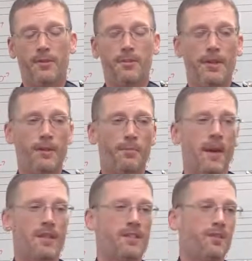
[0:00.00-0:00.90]
to make your
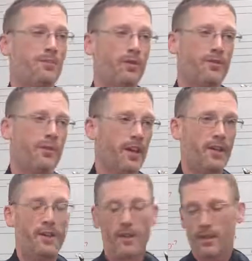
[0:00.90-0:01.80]
practicing more
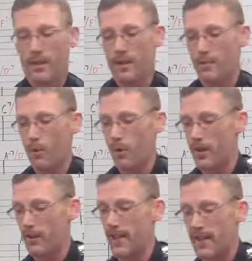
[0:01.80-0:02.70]
fun and more
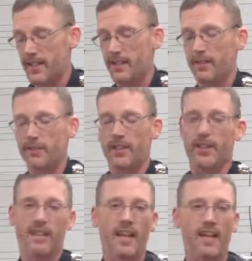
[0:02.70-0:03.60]
interactive and
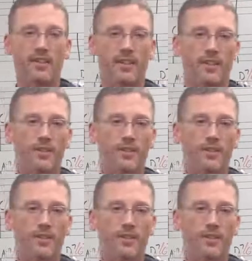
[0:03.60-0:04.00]
engaging.